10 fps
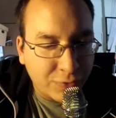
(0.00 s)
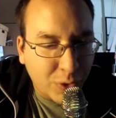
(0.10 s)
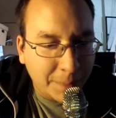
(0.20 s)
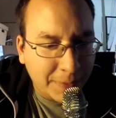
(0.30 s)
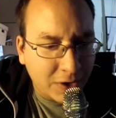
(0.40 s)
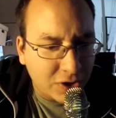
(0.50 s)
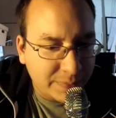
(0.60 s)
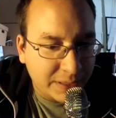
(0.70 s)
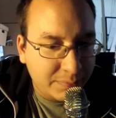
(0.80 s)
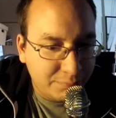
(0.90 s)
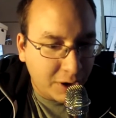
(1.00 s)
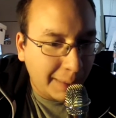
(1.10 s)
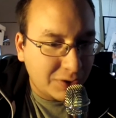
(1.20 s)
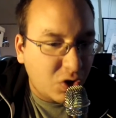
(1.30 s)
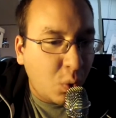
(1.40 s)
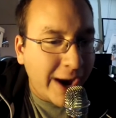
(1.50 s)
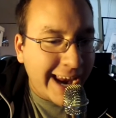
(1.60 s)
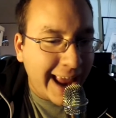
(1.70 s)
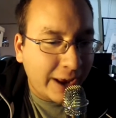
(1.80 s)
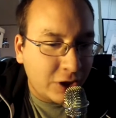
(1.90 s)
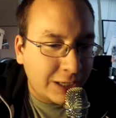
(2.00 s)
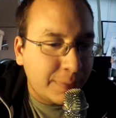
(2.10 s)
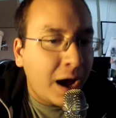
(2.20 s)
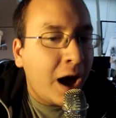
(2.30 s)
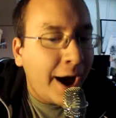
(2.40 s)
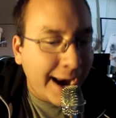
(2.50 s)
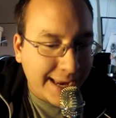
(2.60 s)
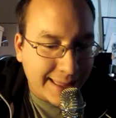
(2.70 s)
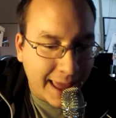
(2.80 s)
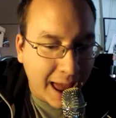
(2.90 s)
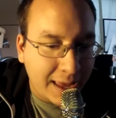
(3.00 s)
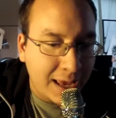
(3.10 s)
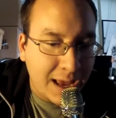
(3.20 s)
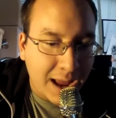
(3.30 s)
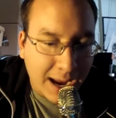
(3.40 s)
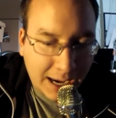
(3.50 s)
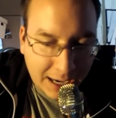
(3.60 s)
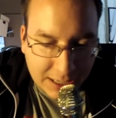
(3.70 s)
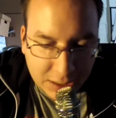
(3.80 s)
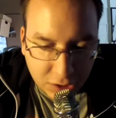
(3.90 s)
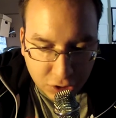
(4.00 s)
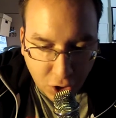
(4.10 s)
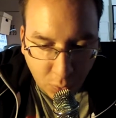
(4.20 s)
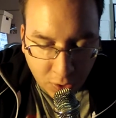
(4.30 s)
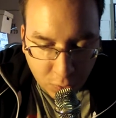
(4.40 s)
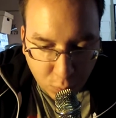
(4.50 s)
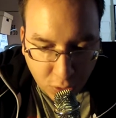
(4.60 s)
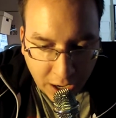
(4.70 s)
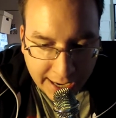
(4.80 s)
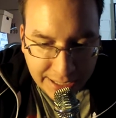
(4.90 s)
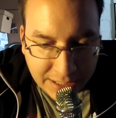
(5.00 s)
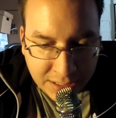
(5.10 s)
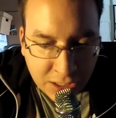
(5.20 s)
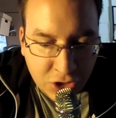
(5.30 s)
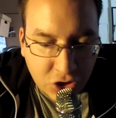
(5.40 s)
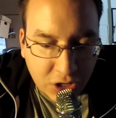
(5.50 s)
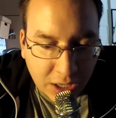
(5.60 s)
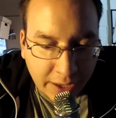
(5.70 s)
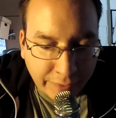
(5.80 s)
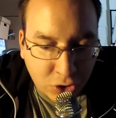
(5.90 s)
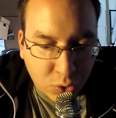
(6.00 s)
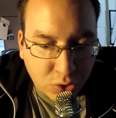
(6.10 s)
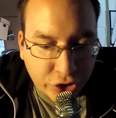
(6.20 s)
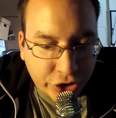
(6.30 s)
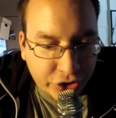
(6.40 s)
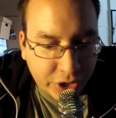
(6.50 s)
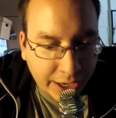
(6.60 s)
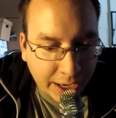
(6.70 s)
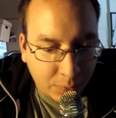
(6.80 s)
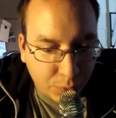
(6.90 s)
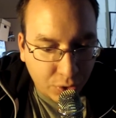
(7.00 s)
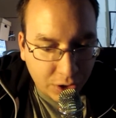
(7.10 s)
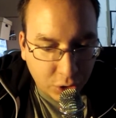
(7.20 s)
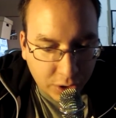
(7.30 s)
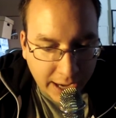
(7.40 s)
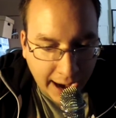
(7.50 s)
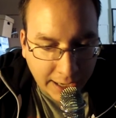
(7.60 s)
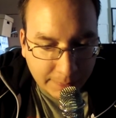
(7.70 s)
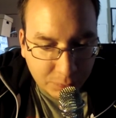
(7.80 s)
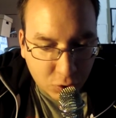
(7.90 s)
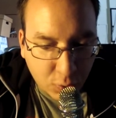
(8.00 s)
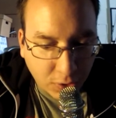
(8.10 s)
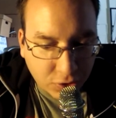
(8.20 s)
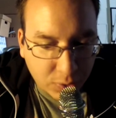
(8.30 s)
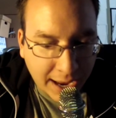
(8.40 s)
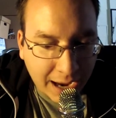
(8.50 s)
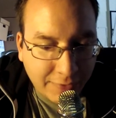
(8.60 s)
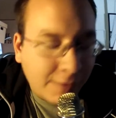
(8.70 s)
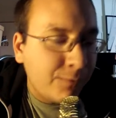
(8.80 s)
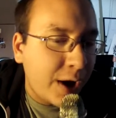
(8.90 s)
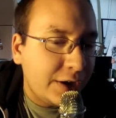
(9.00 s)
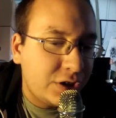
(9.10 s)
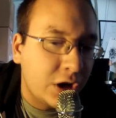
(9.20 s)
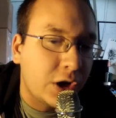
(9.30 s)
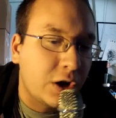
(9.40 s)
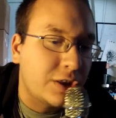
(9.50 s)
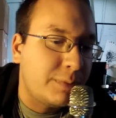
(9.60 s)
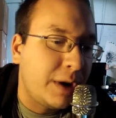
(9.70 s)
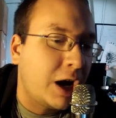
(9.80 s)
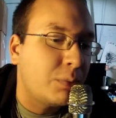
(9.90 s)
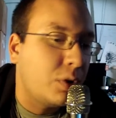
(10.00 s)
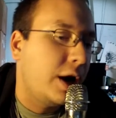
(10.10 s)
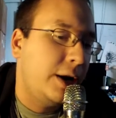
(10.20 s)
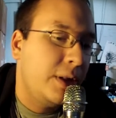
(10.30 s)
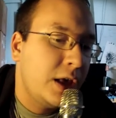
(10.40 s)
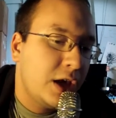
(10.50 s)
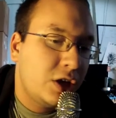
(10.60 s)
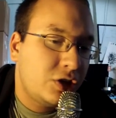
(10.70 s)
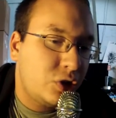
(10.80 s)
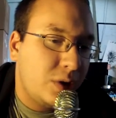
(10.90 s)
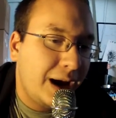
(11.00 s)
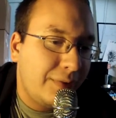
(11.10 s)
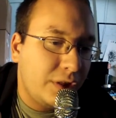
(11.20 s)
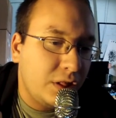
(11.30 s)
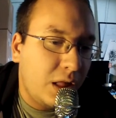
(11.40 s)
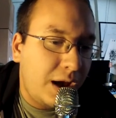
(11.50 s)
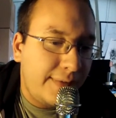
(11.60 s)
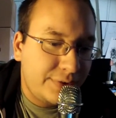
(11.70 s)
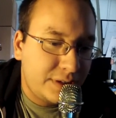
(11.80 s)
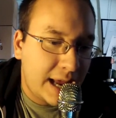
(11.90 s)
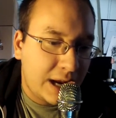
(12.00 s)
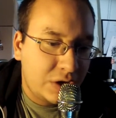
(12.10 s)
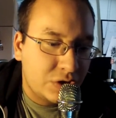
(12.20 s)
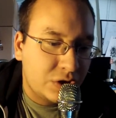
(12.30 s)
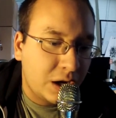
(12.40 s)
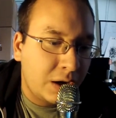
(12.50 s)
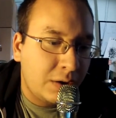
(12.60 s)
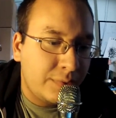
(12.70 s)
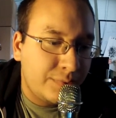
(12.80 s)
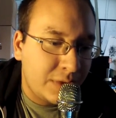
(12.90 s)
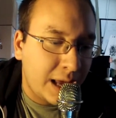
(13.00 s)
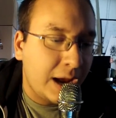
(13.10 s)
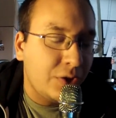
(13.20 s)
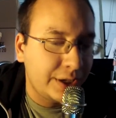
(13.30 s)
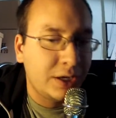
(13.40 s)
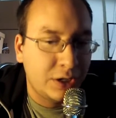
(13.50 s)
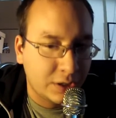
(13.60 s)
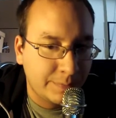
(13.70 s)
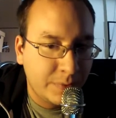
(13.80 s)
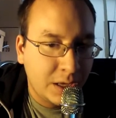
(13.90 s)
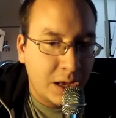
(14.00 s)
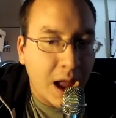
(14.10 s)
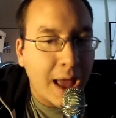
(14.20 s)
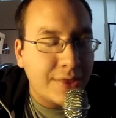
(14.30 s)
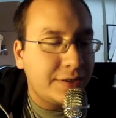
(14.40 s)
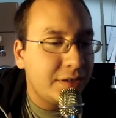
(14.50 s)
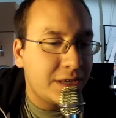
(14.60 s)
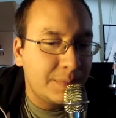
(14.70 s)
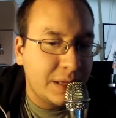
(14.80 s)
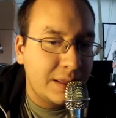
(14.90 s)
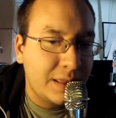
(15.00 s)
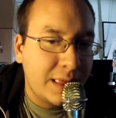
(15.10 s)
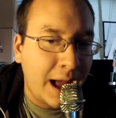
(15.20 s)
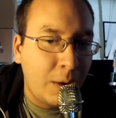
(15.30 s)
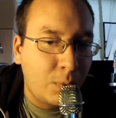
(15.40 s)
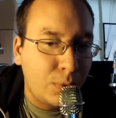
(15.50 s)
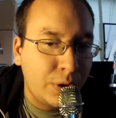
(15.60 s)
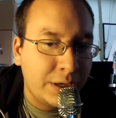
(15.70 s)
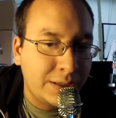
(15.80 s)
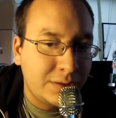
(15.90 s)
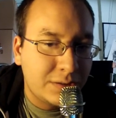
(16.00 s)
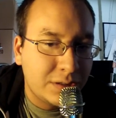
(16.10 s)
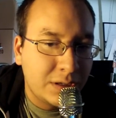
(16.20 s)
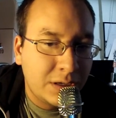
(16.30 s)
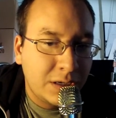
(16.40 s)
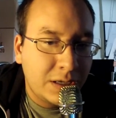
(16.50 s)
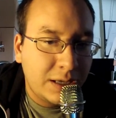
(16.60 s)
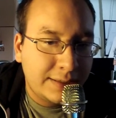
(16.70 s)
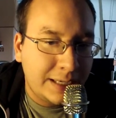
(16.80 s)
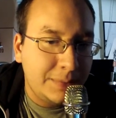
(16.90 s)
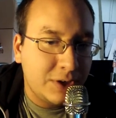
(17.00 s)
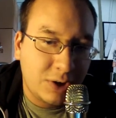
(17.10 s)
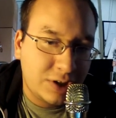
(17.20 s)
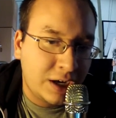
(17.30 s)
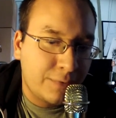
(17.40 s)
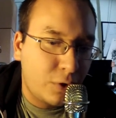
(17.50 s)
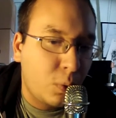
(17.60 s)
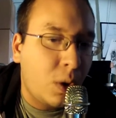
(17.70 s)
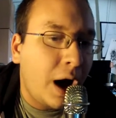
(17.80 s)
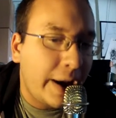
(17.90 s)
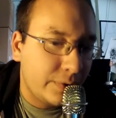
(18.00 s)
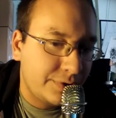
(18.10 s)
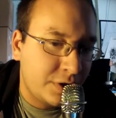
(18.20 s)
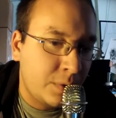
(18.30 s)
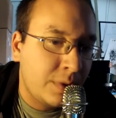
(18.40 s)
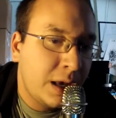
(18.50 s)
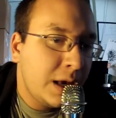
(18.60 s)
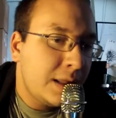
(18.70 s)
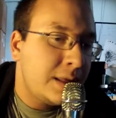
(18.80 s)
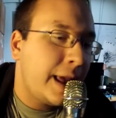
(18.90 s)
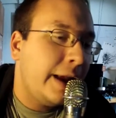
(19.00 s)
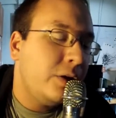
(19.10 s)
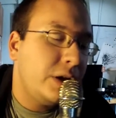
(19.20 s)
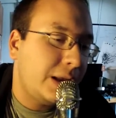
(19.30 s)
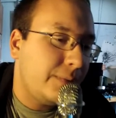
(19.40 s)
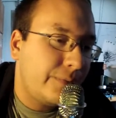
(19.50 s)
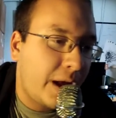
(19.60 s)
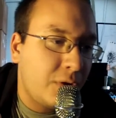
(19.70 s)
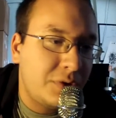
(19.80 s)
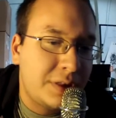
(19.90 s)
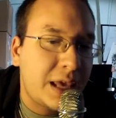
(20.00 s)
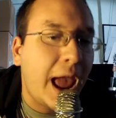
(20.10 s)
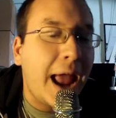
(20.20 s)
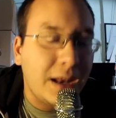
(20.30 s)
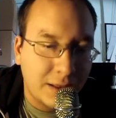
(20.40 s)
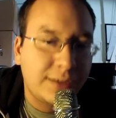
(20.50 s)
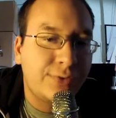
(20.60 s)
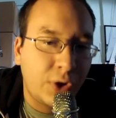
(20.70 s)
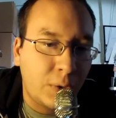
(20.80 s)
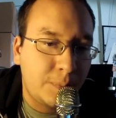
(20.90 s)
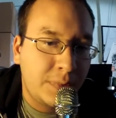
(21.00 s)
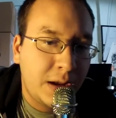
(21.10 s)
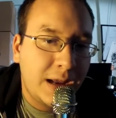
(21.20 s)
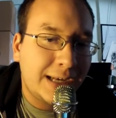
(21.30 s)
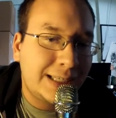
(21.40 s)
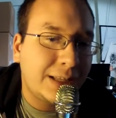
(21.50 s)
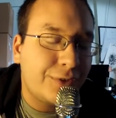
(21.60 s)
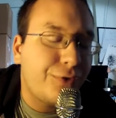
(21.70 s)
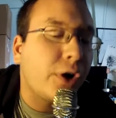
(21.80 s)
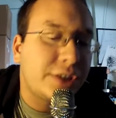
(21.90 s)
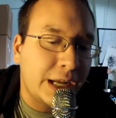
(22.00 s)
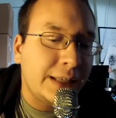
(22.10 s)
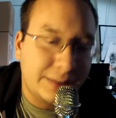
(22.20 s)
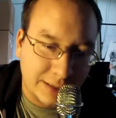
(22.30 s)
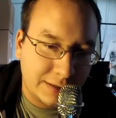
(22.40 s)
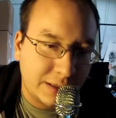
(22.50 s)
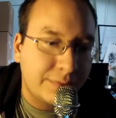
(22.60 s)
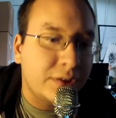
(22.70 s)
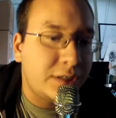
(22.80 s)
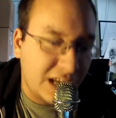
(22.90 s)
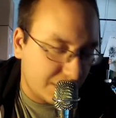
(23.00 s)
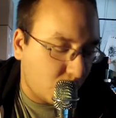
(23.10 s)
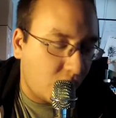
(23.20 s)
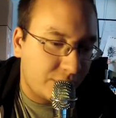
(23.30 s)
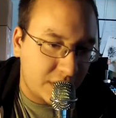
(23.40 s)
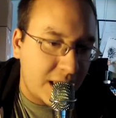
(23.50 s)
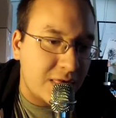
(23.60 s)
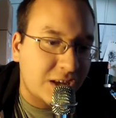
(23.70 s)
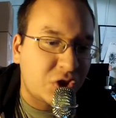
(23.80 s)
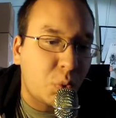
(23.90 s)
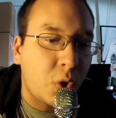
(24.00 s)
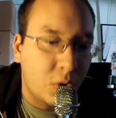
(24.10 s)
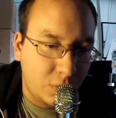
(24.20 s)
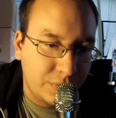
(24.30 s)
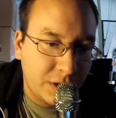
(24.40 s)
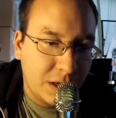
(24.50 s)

of what appears to be perhaps a queen alien behind that. And in the lower right, if you uh, really look at it, you also have a face hugger at the bottom right. So you have the life stages of the alien here. And this is something that was, it seems like it was here for a while. So the alien found at the end of this film is not the first instance of the xenomorphs in this world.